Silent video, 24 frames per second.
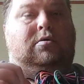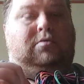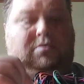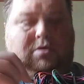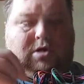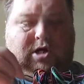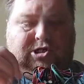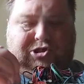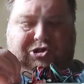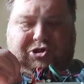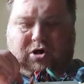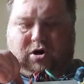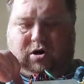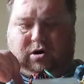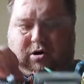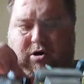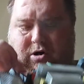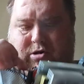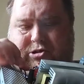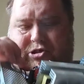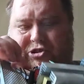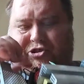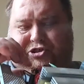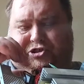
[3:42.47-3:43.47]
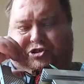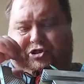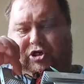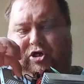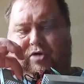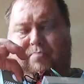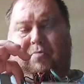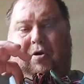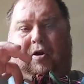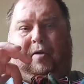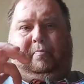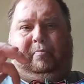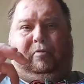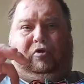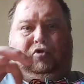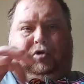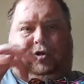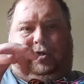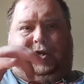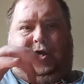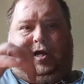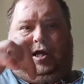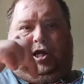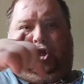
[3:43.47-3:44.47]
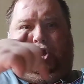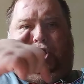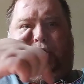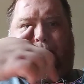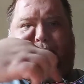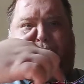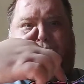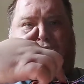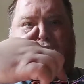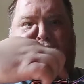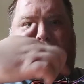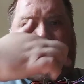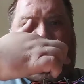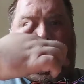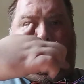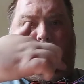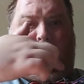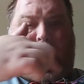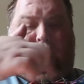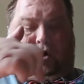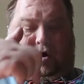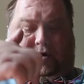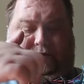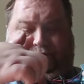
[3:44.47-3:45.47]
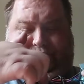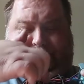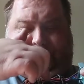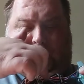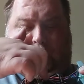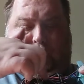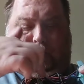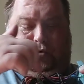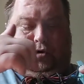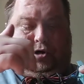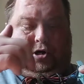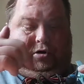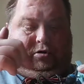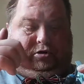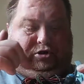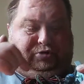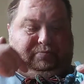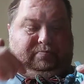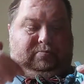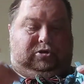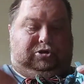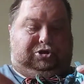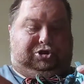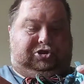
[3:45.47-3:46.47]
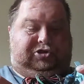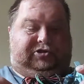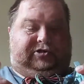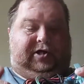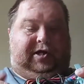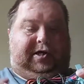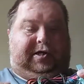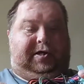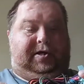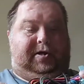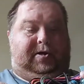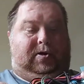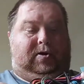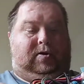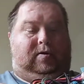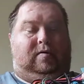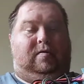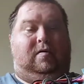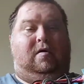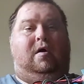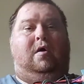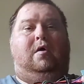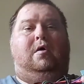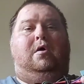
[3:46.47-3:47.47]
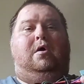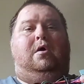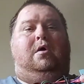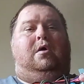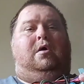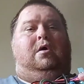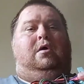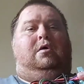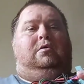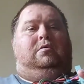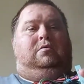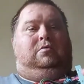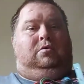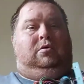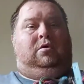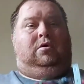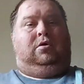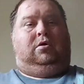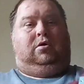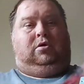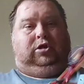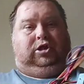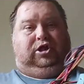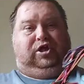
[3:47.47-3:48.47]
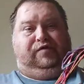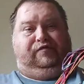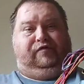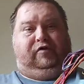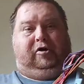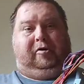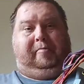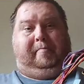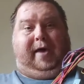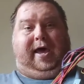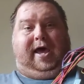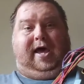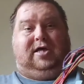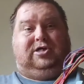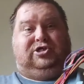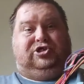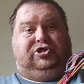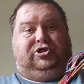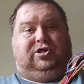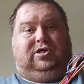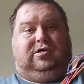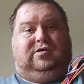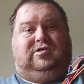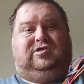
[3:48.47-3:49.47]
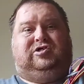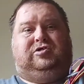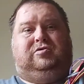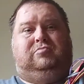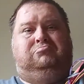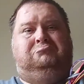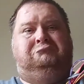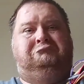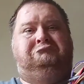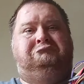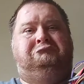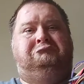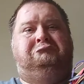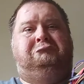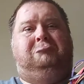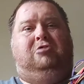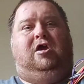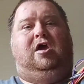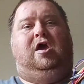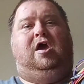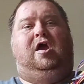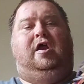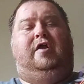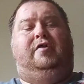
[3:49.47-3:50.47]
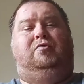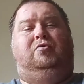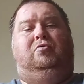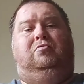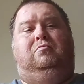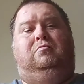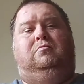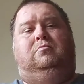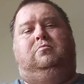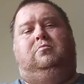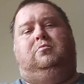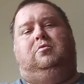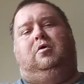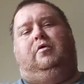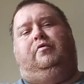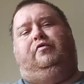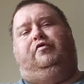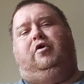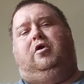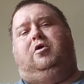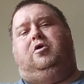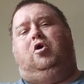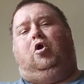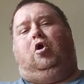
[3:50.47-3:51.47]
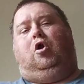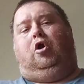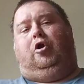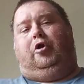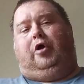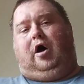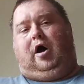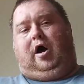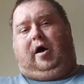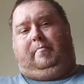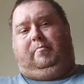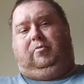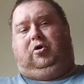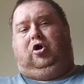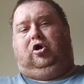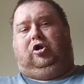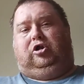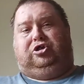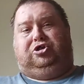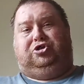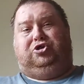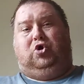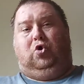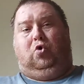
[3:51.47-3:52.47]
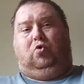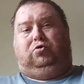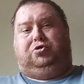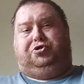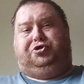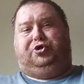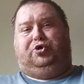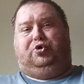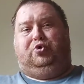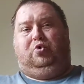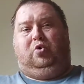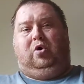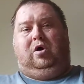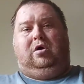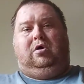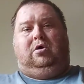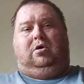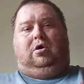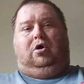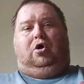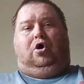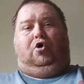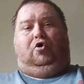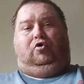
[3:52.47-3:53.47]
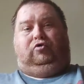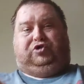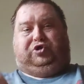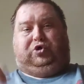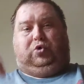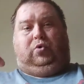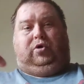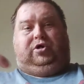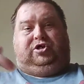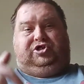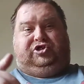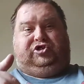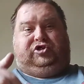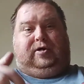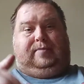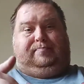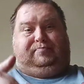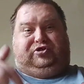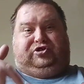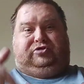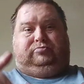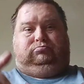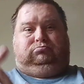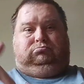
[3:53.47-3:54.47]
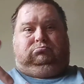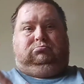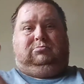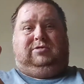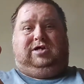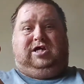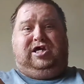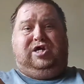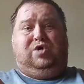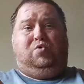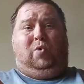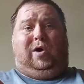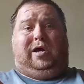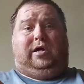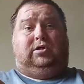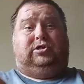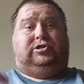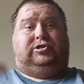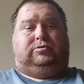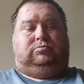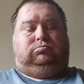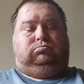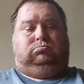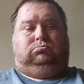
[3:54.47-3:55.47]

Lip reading: it's hard to see, but I'm looking at clipping them all off down there as much as I can, leaving them as is. And the yard I'm gonna go to also accepts e-waste,